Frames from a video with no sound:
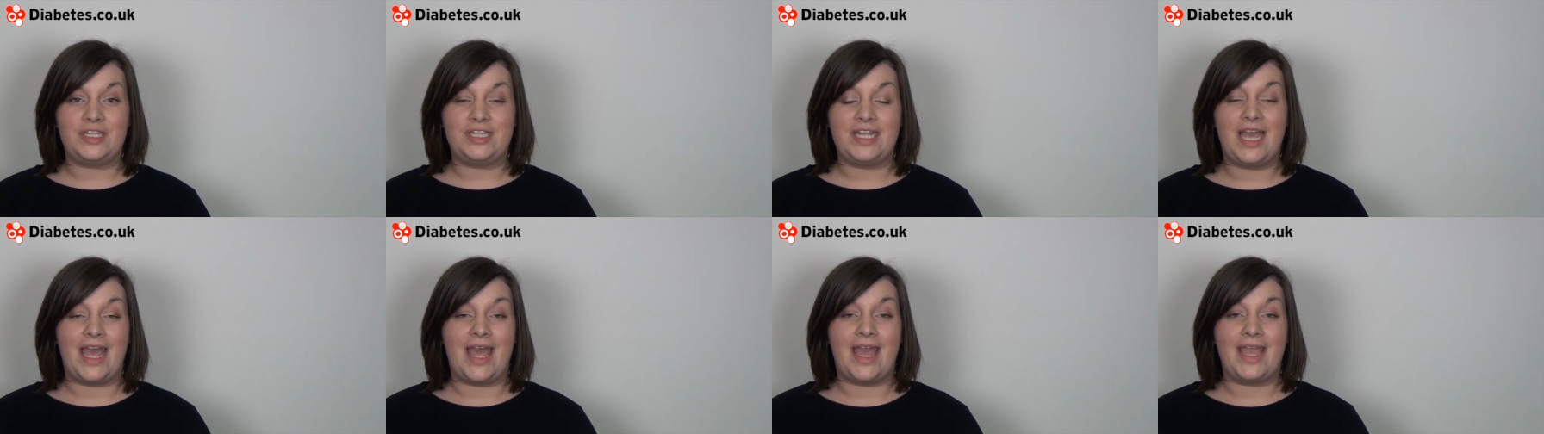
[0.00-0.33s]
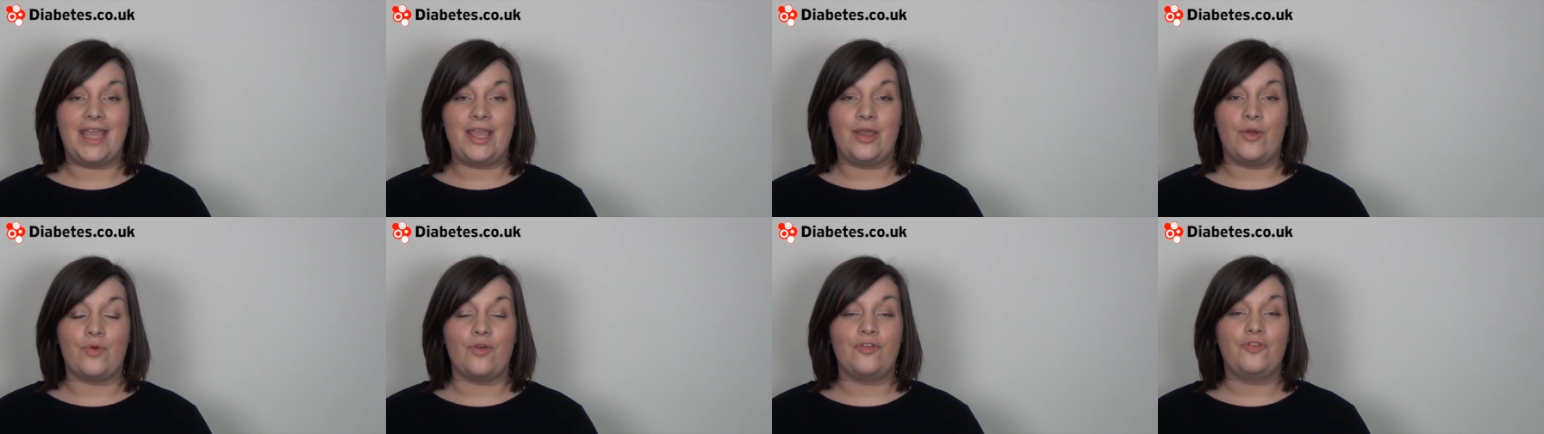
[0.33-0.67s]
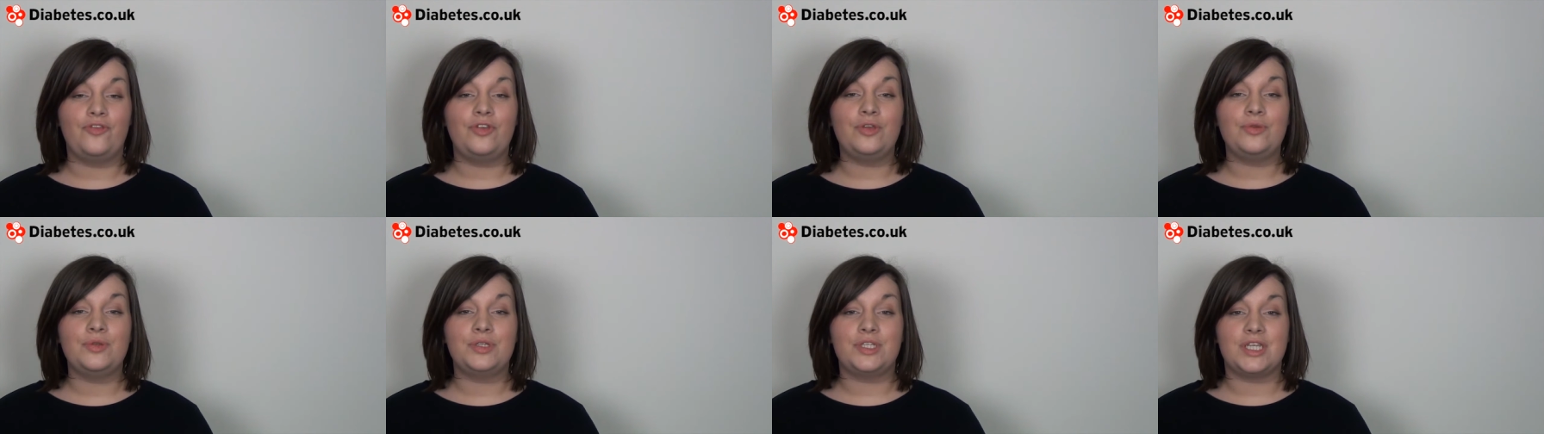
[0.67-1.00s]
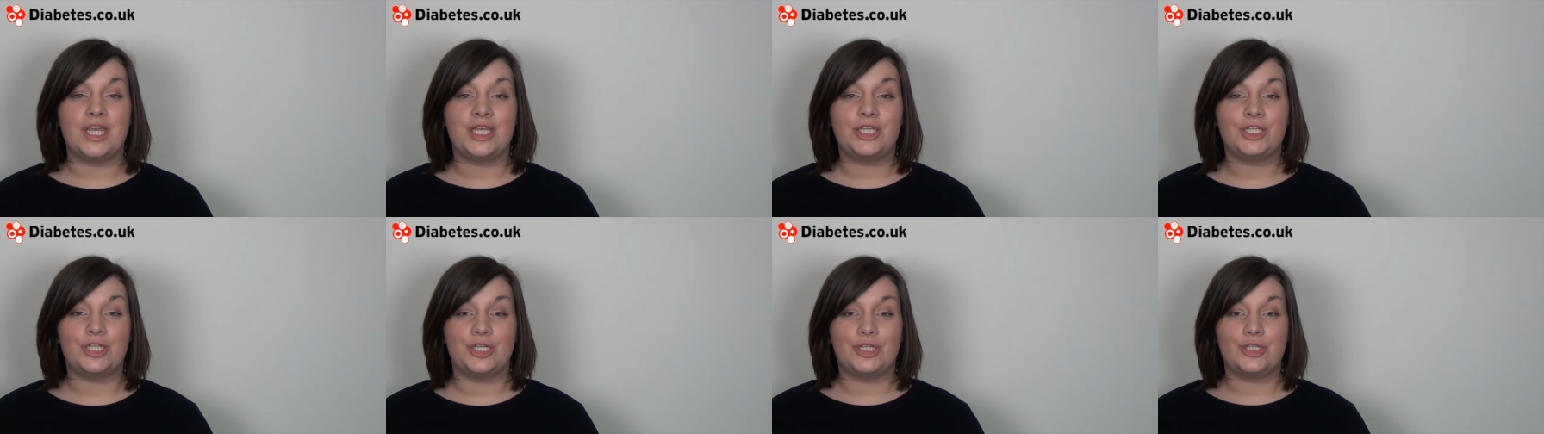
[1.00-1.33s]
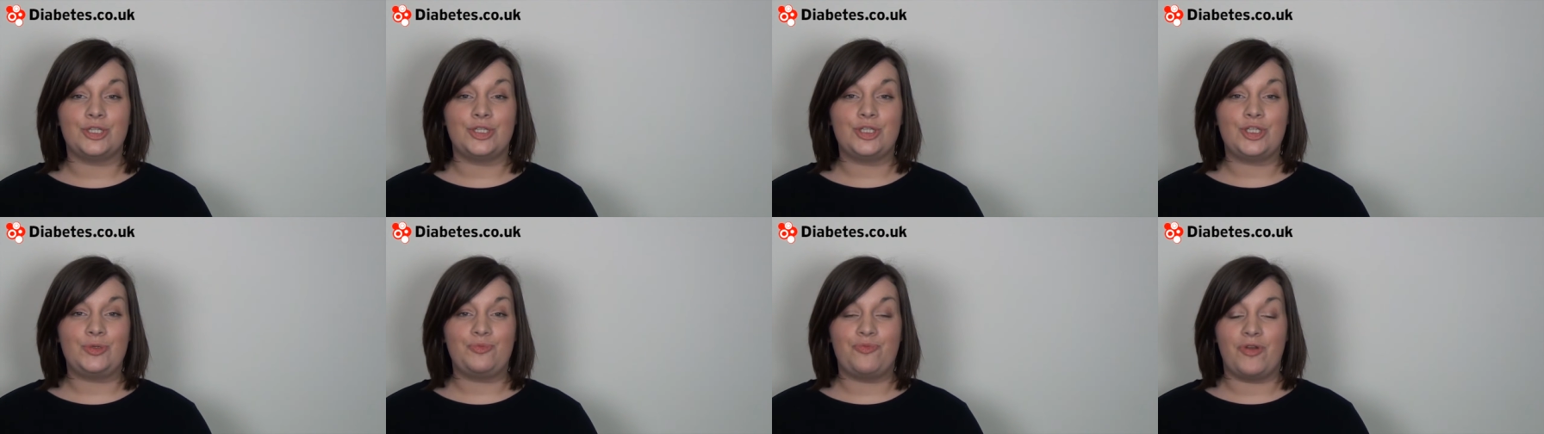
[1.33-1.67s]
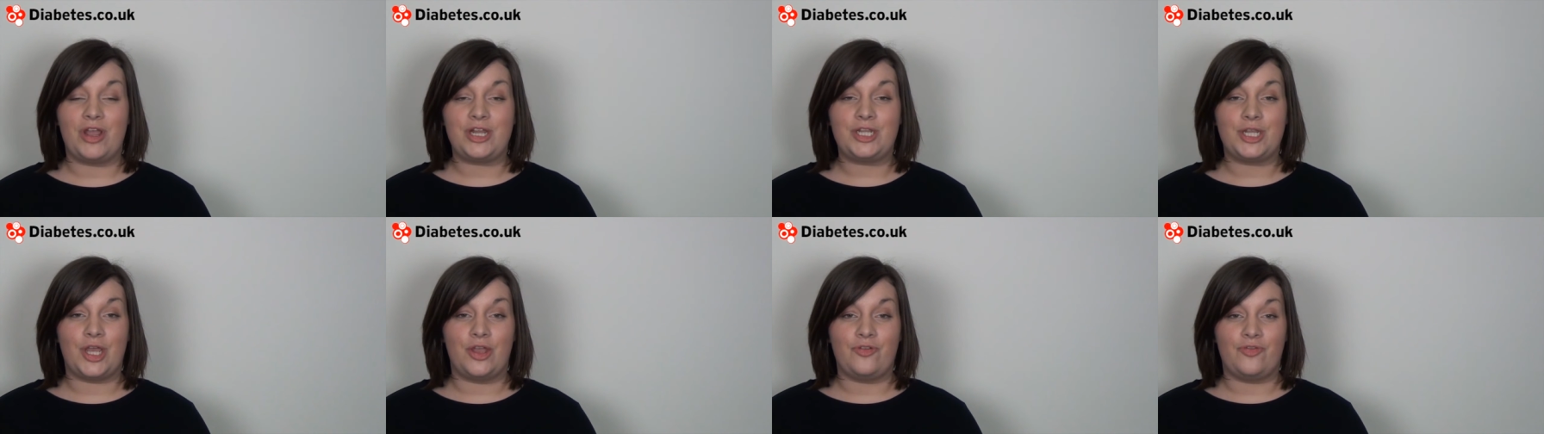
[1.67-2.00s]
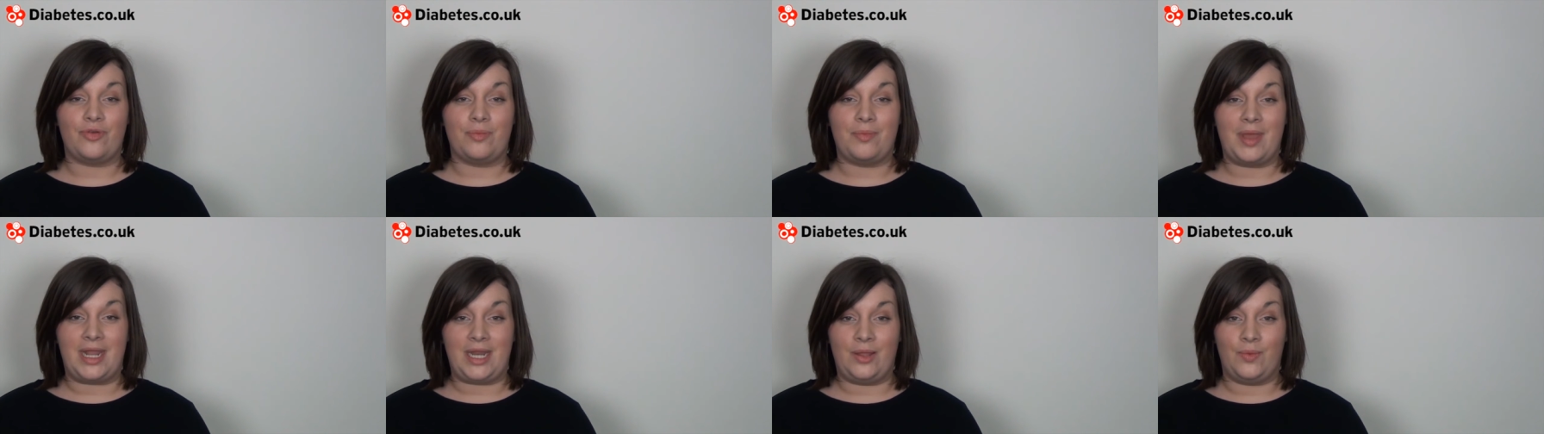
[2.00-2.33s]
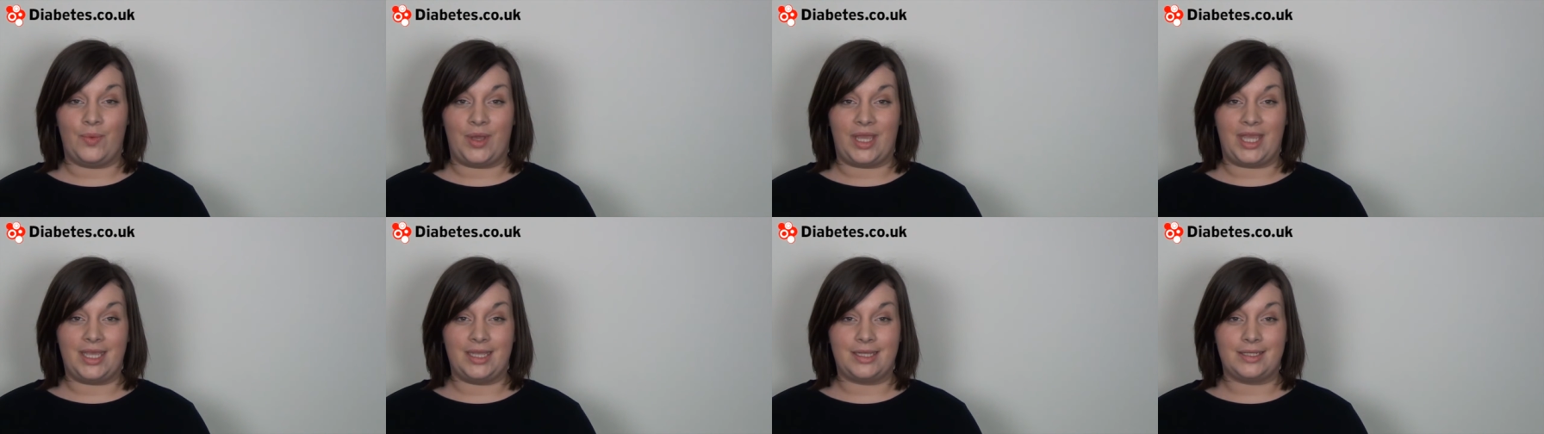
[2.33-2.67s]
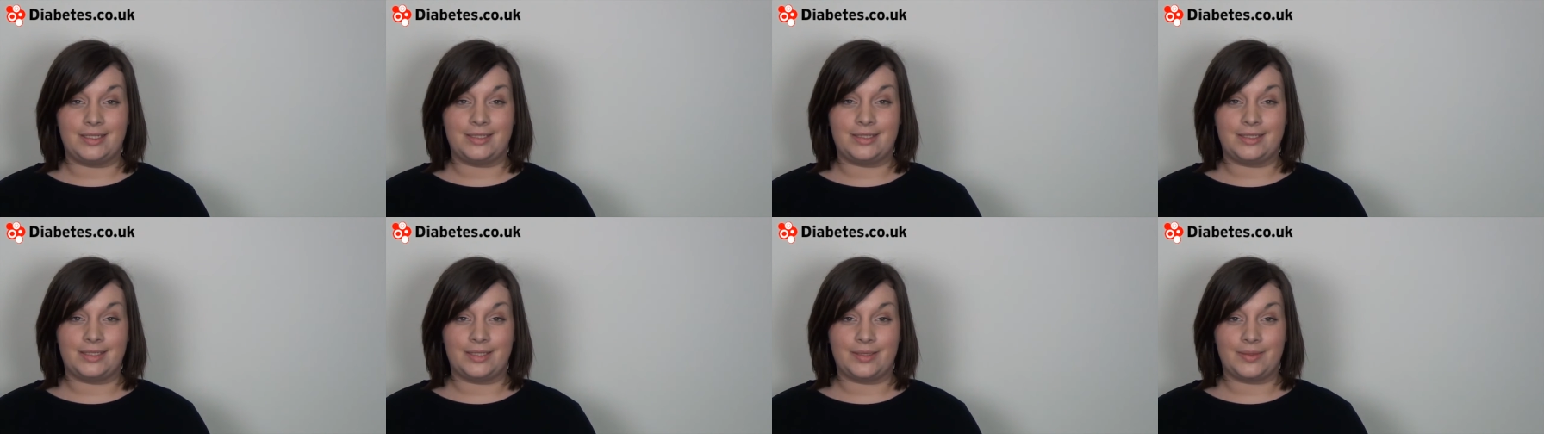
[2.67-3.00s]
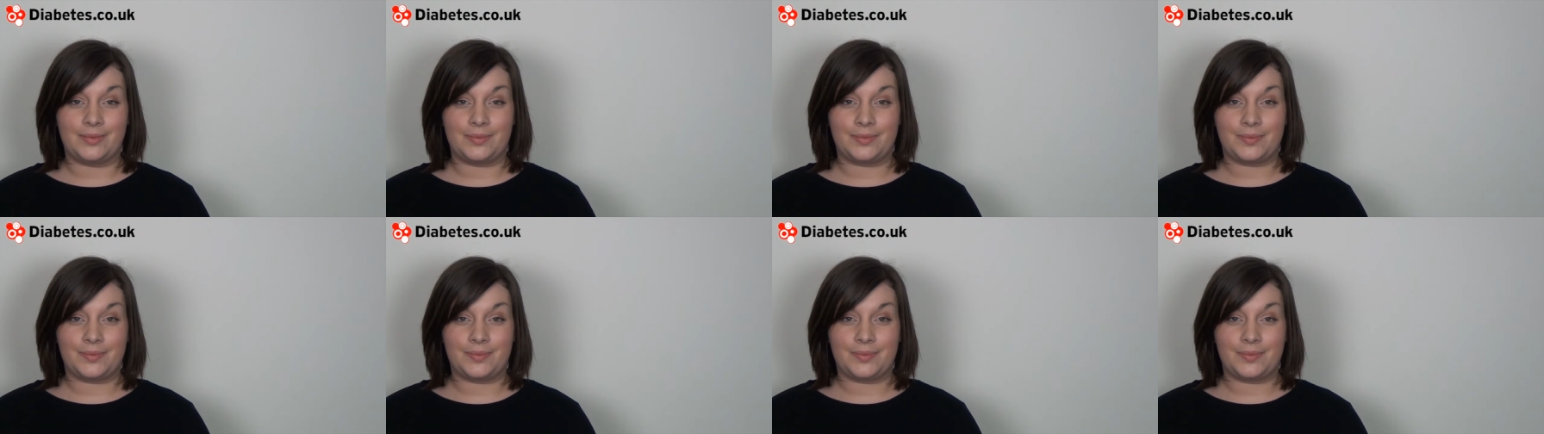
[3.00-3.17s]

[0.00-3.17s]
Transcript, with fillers: day or a few sessions spread over many weeks.